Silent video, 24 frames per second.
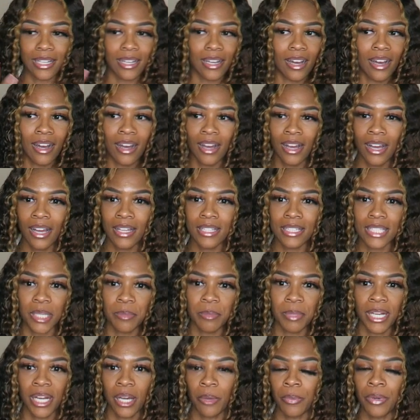cons, I
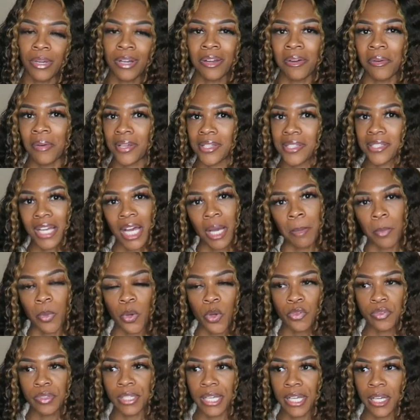mean, I wouldn't know until I
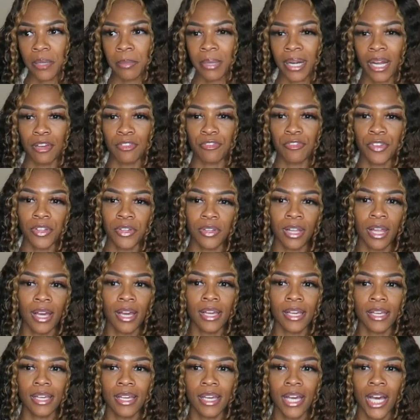moved there, but I feel
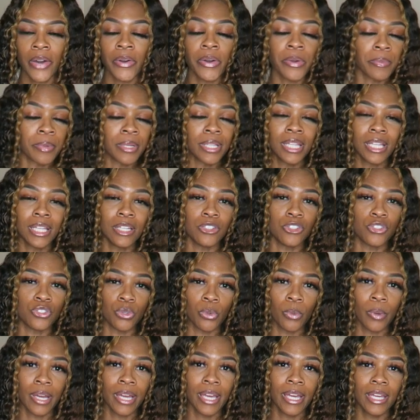like I would really
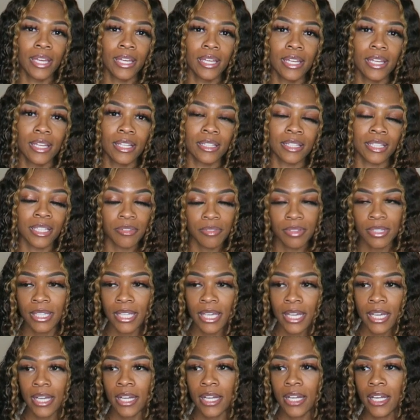enjoy living
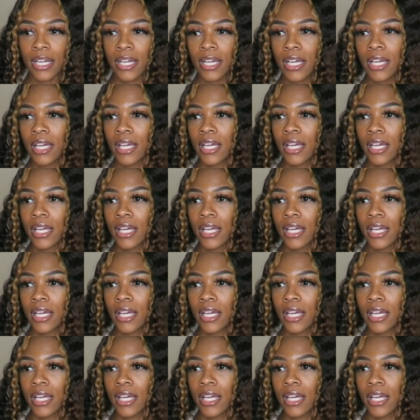there.